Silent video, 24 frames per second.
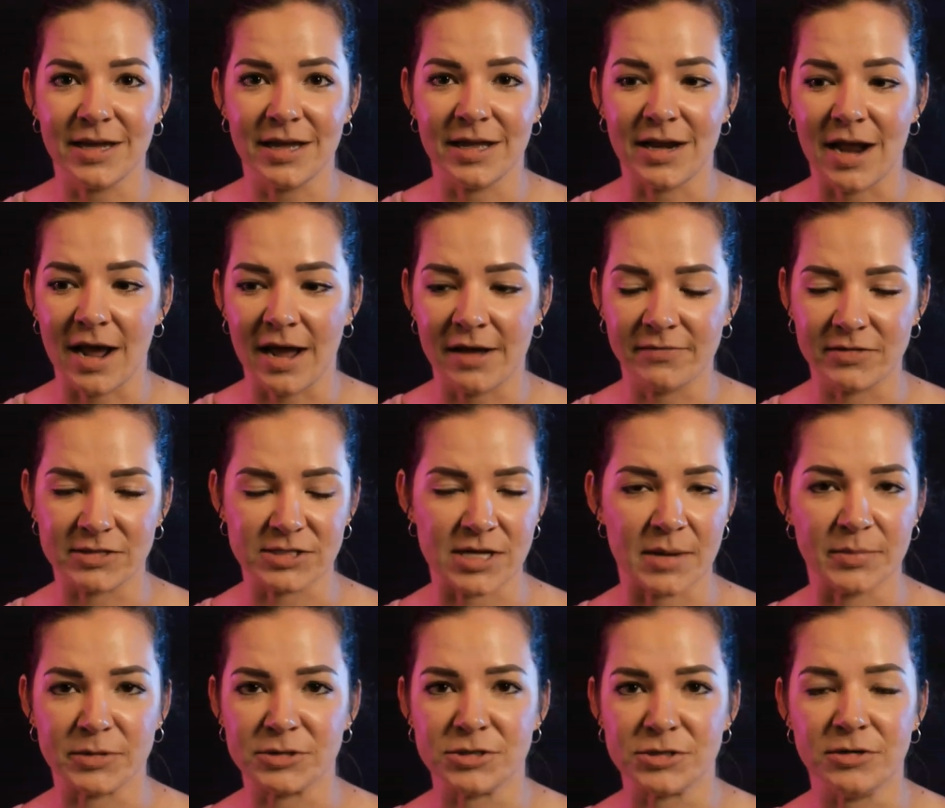And I have this
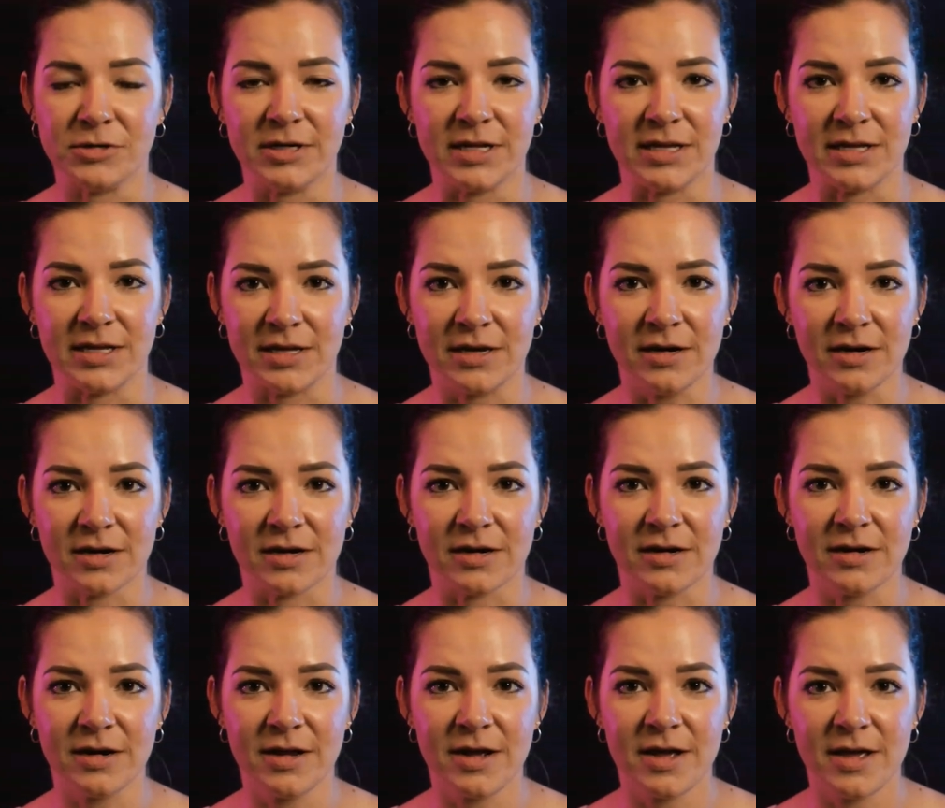opportunity
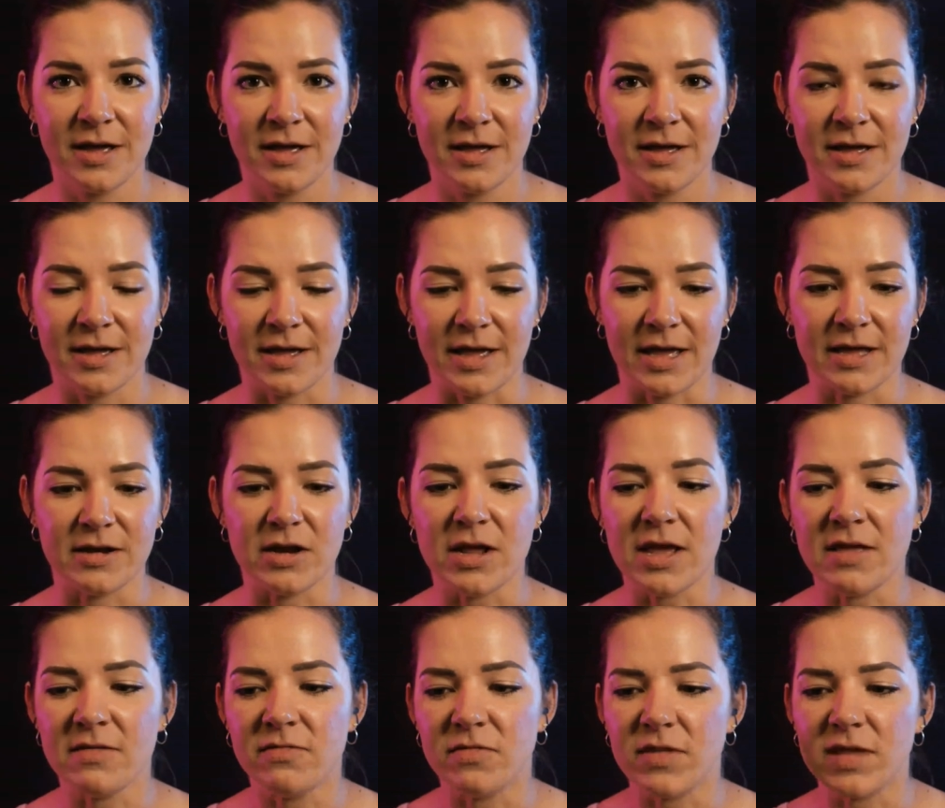here. And
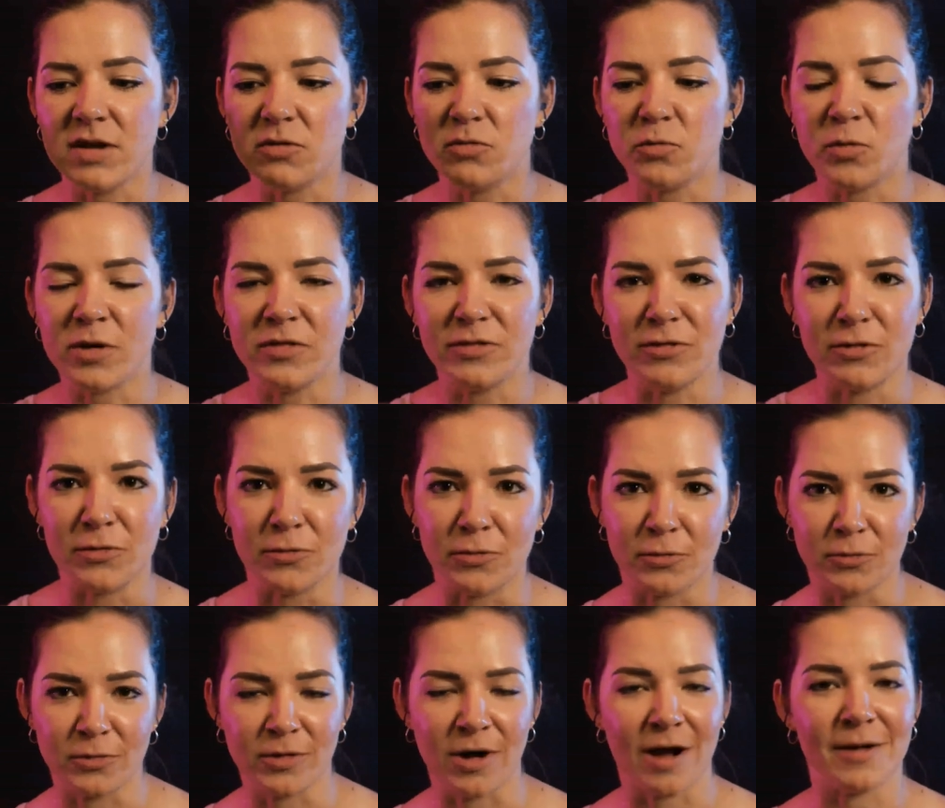and then when
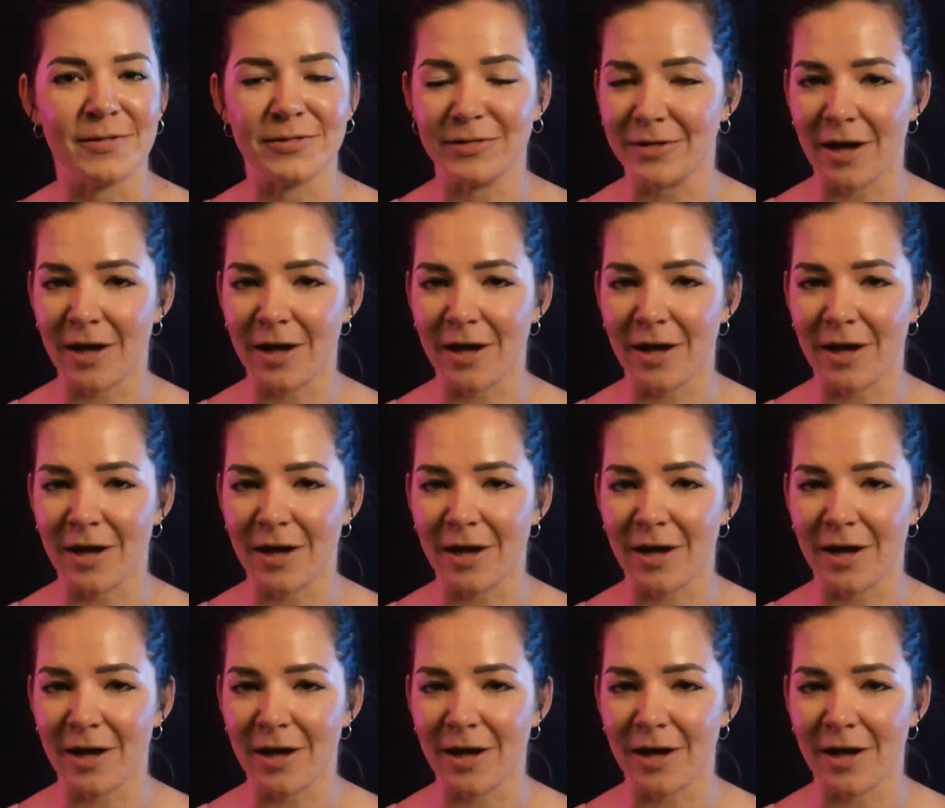you, yeah.